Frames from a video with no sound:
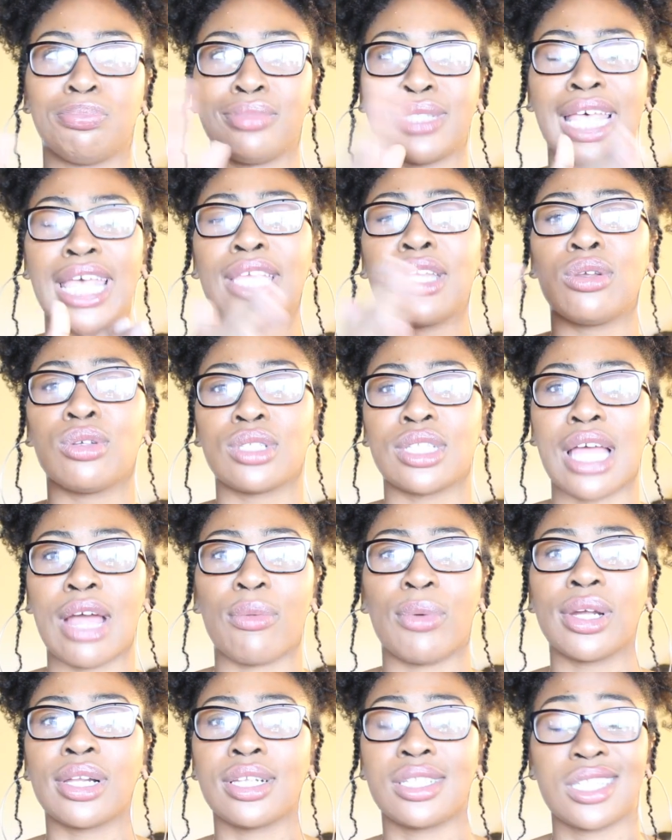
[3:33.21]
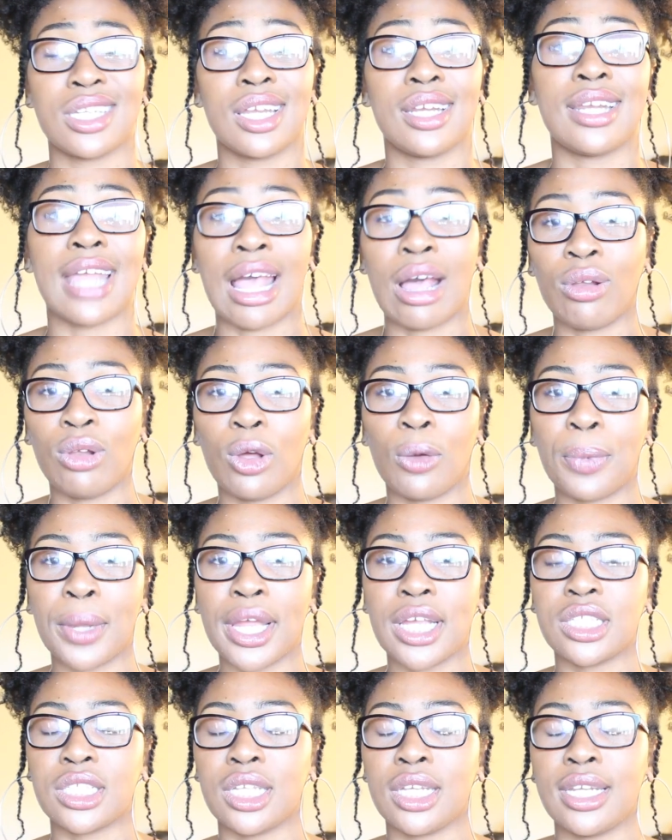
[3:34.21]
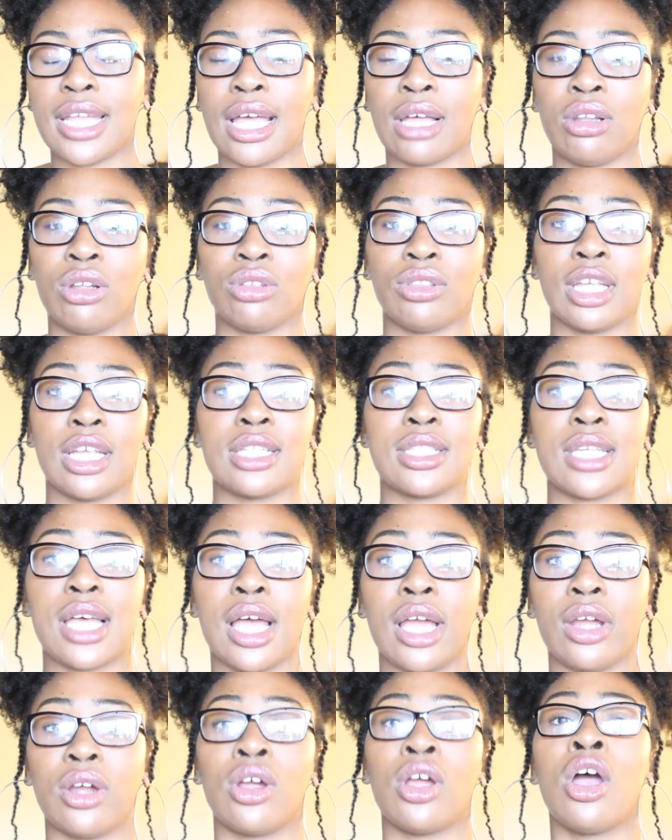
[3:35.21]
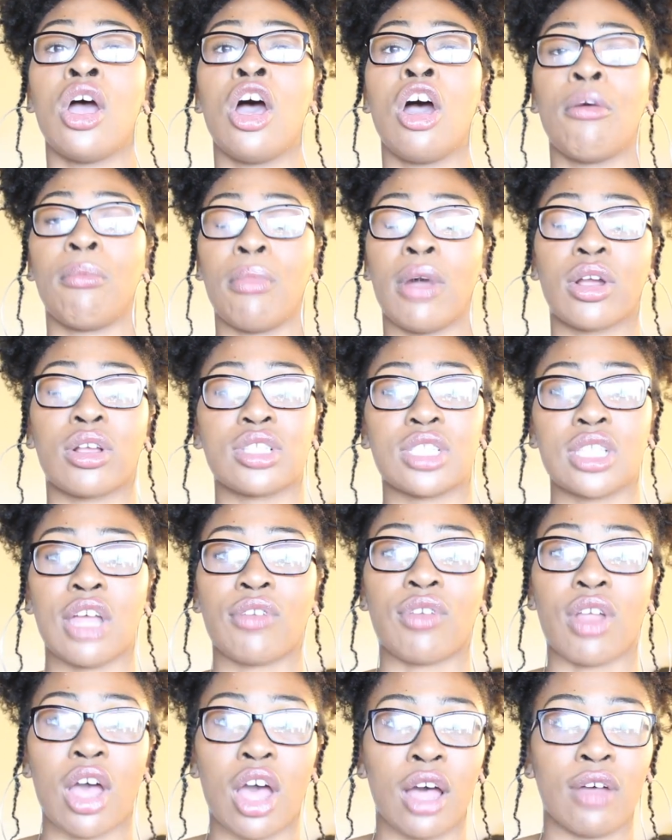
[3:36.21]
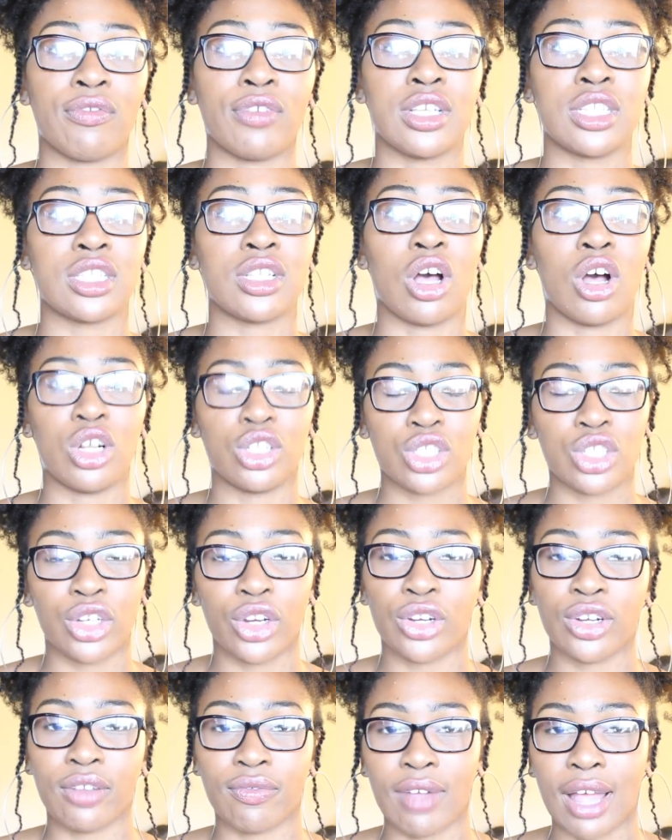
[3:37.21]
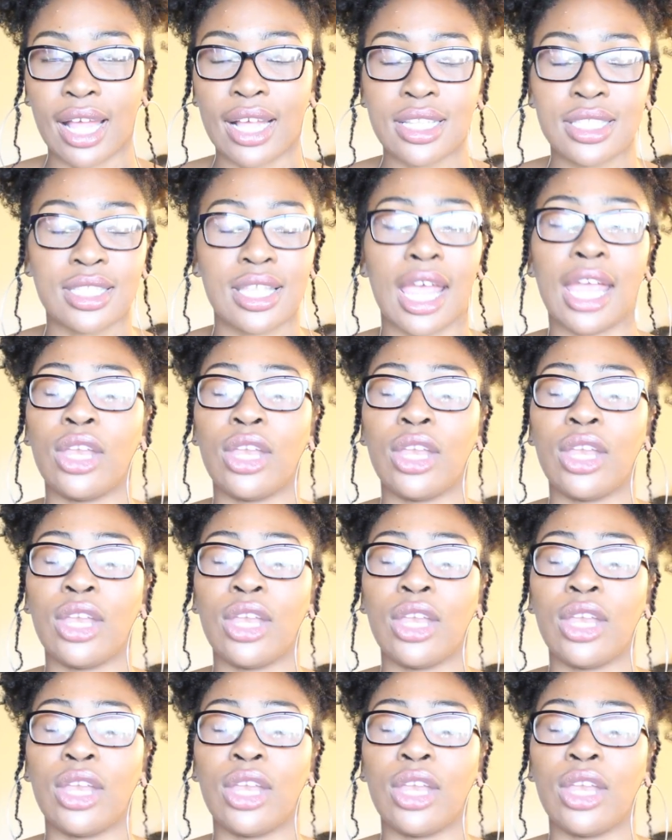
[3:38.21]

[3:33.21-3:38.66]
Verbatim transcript: take you directly to the download page to download the entire Microsoft Office onto your device.